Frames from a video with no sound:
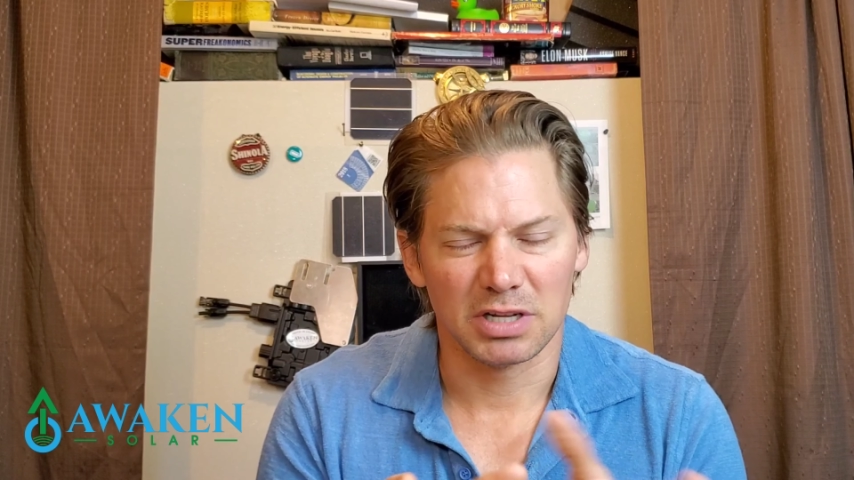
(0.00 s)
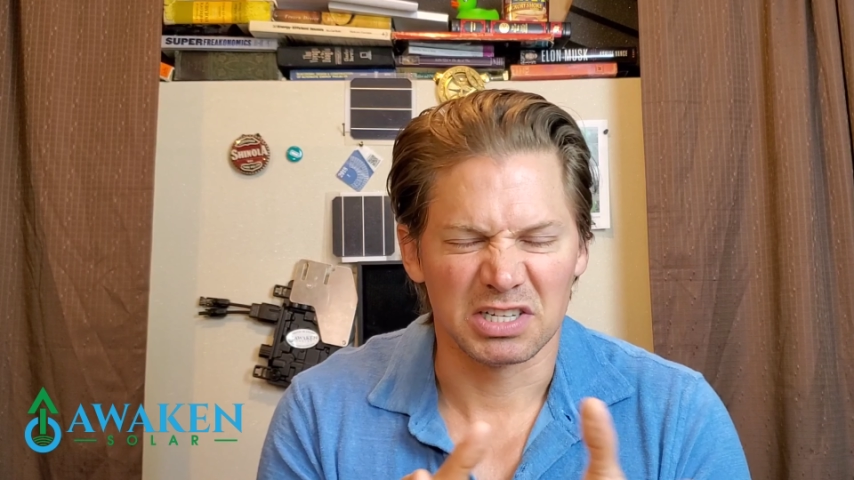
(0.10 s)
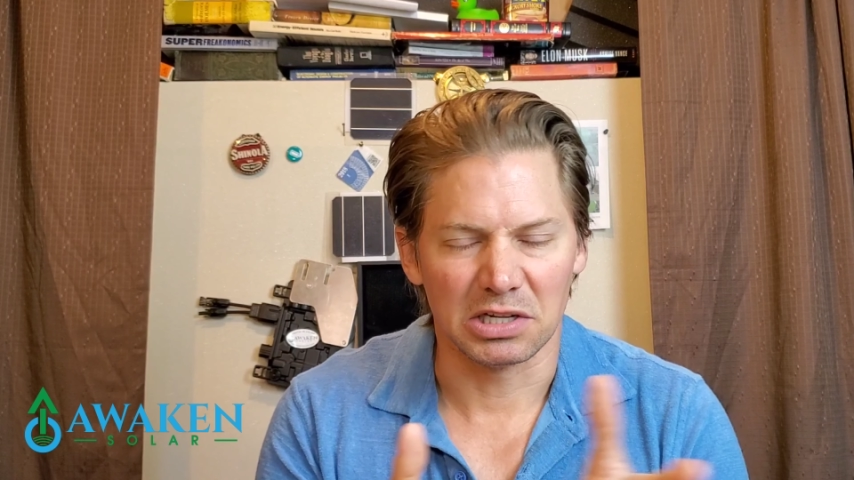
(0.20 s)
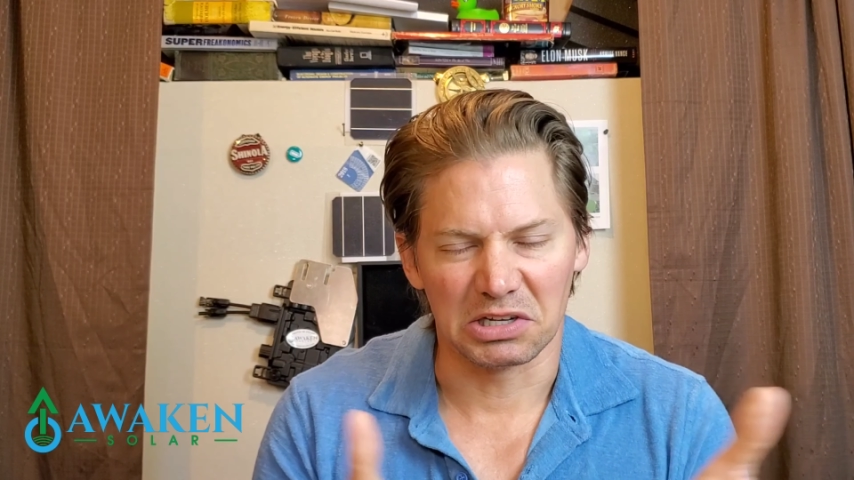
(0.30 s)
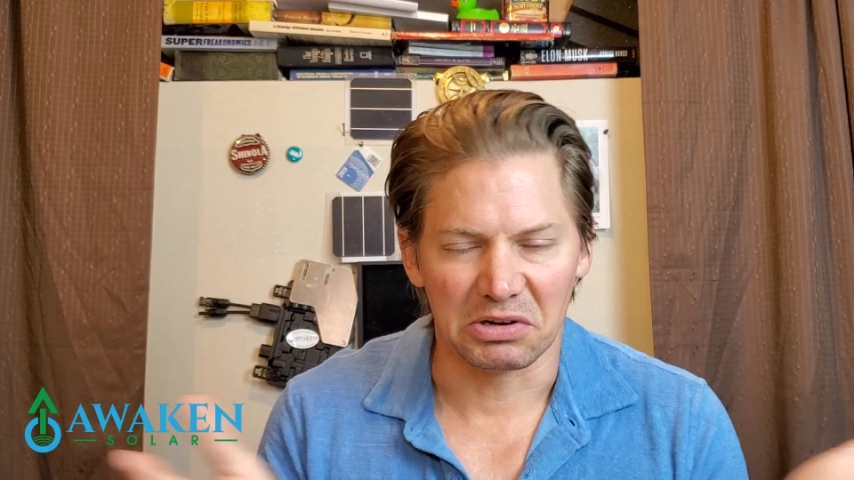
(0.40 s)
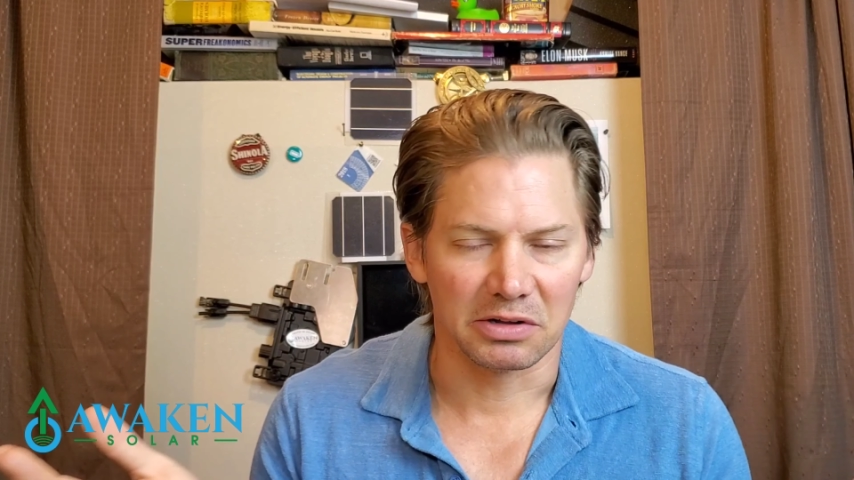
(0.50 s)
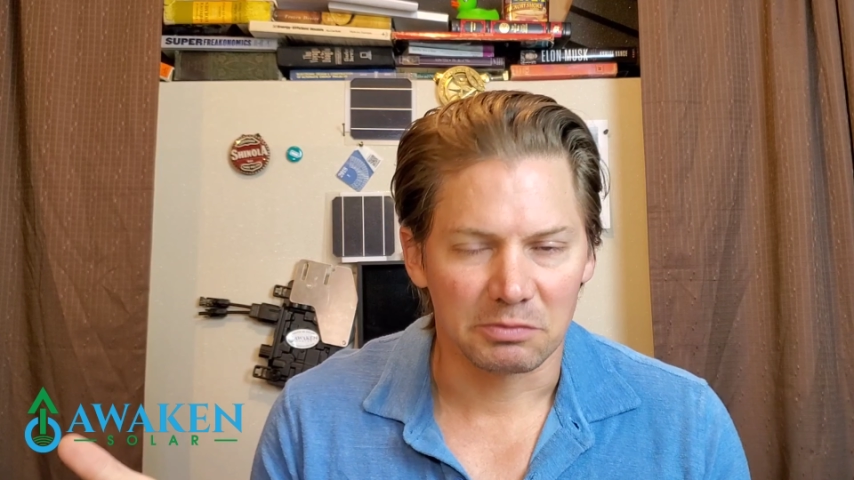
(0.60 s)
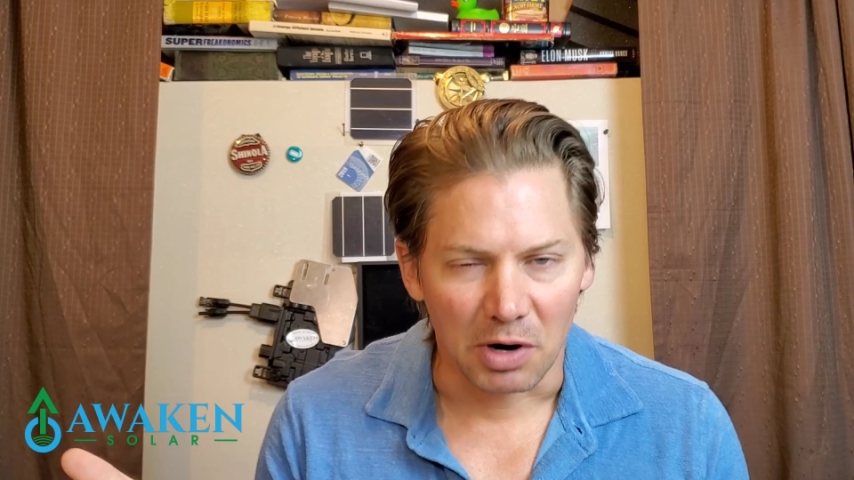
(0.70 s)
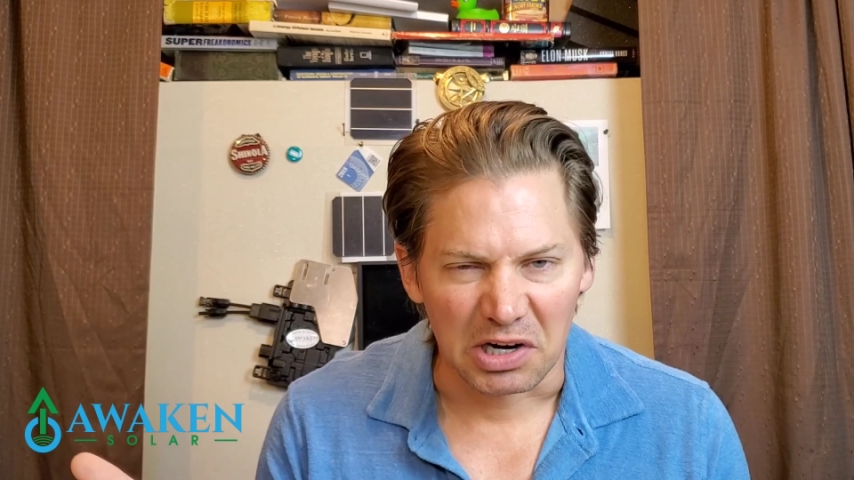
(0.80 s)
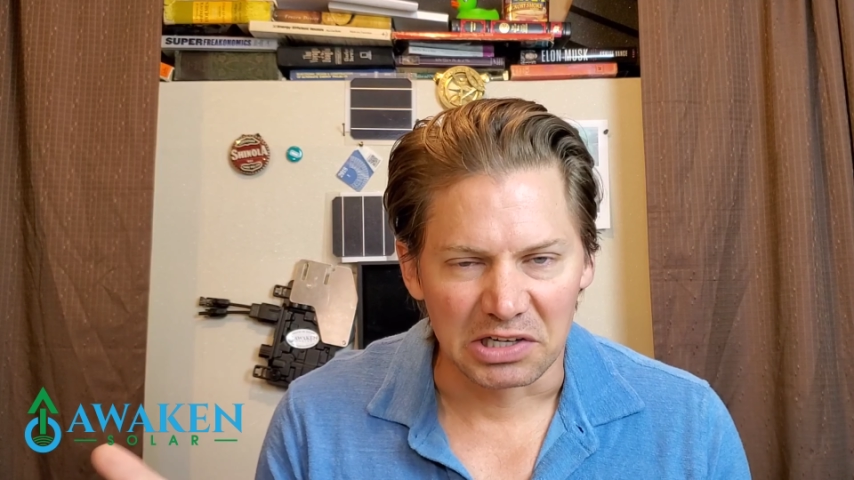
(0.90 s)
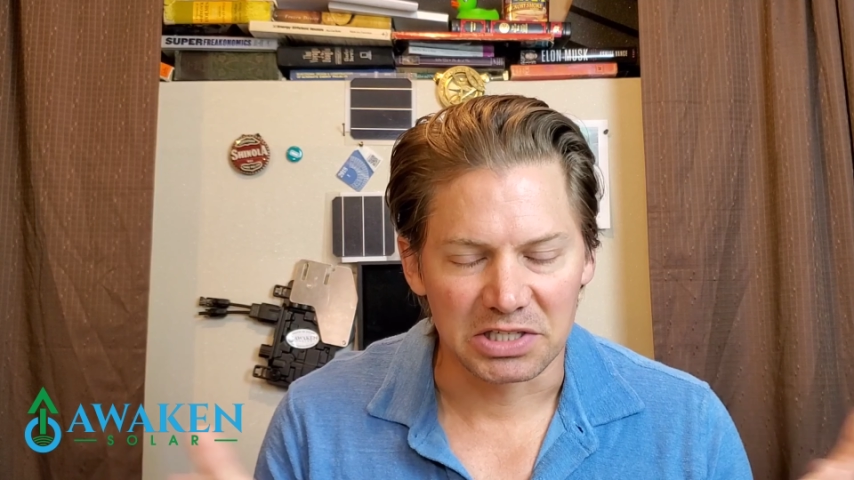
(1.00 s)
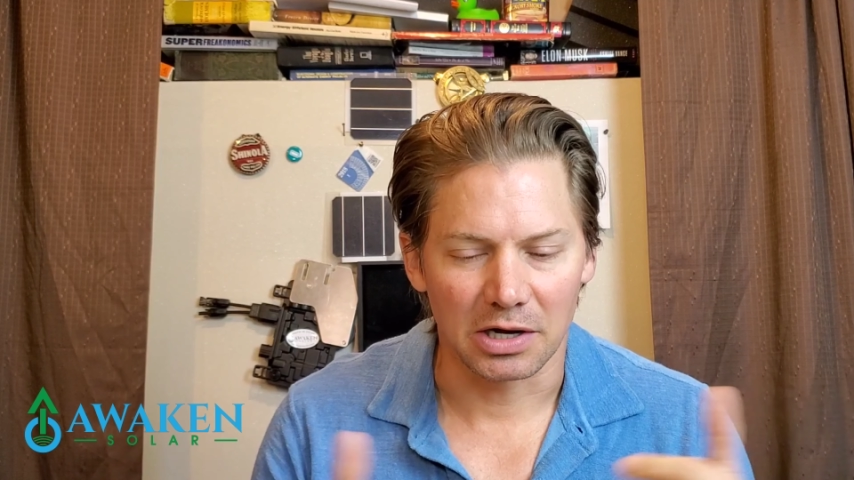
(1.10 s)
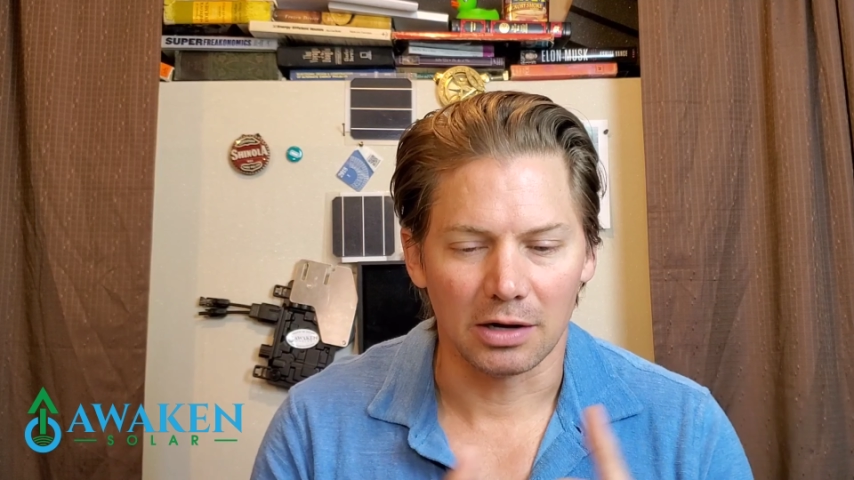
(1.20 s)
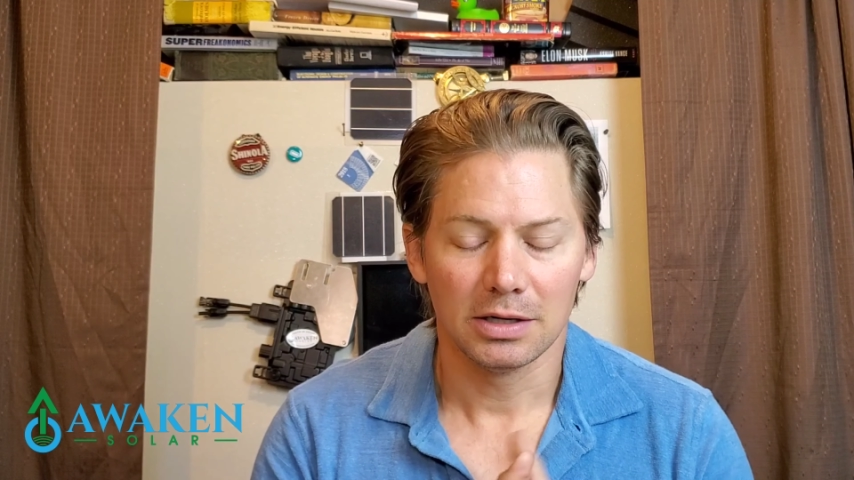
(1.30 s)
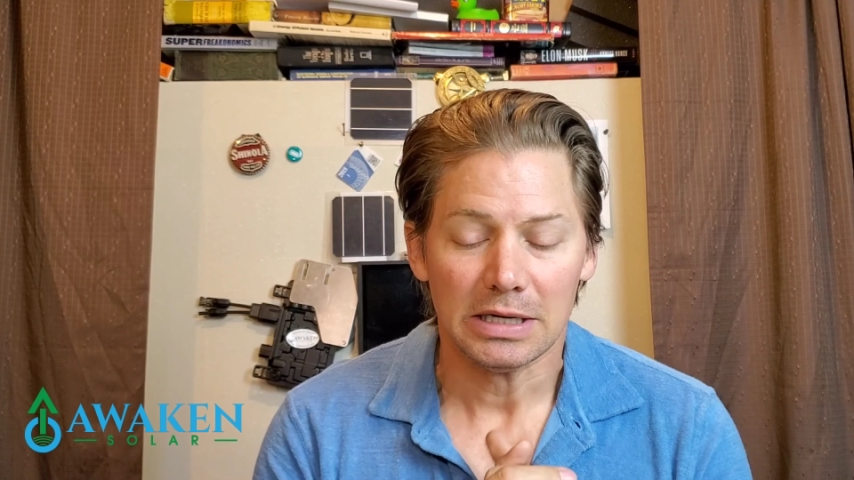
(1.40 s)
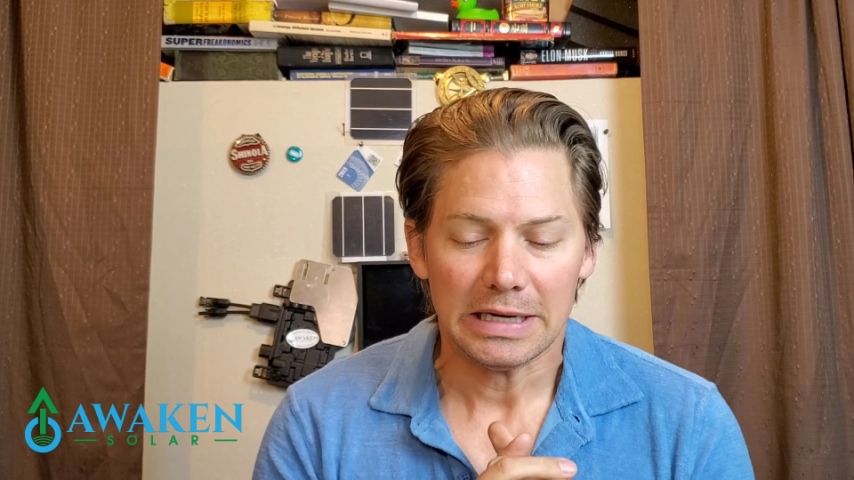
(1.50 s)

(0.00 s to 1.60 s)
still a unit. It's a parking stall.